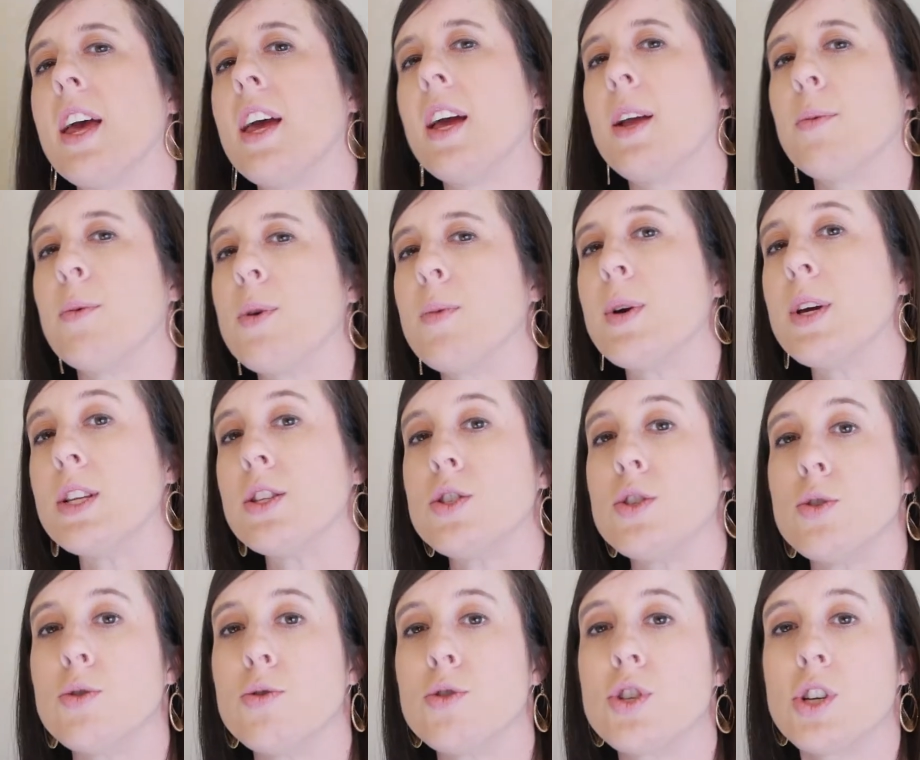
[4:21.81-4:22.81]
and we went
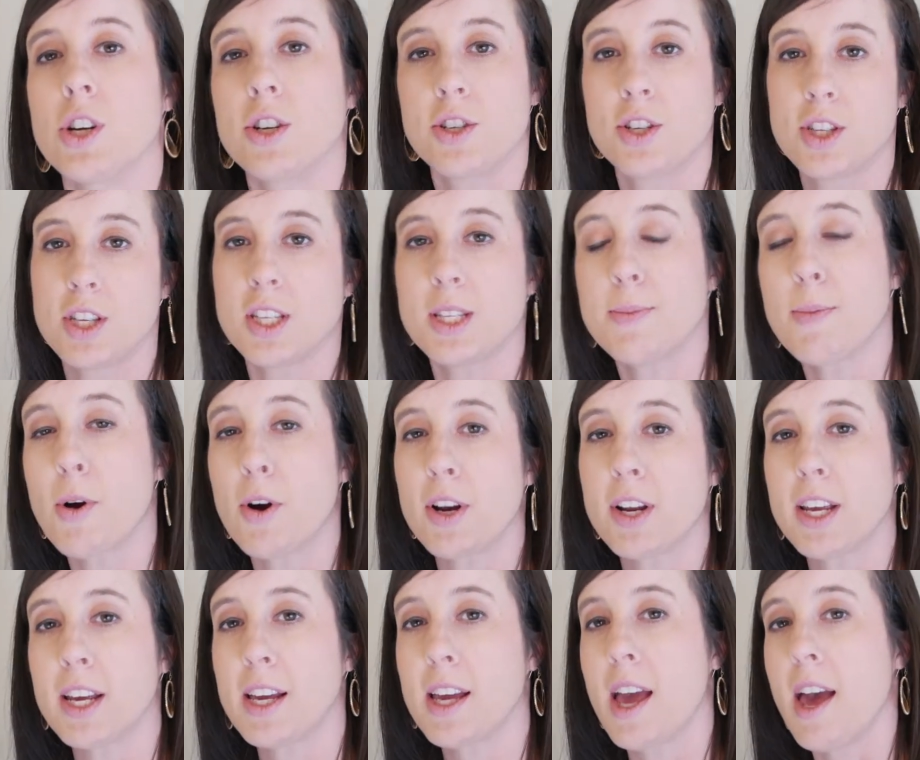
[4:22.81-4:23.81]
to church this
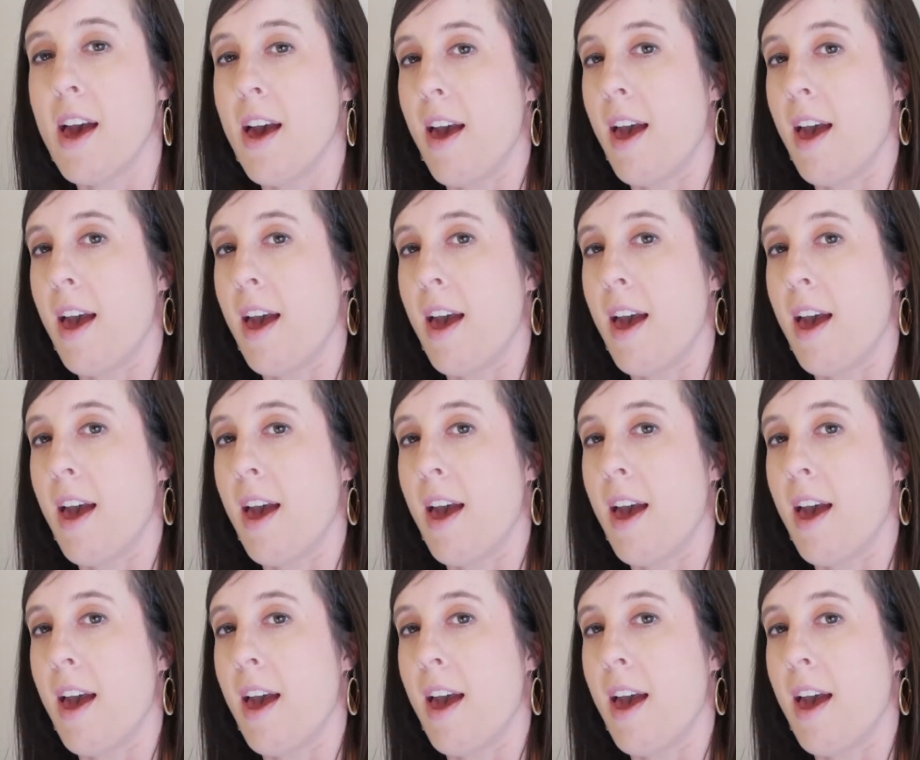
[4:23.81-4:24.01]
morning,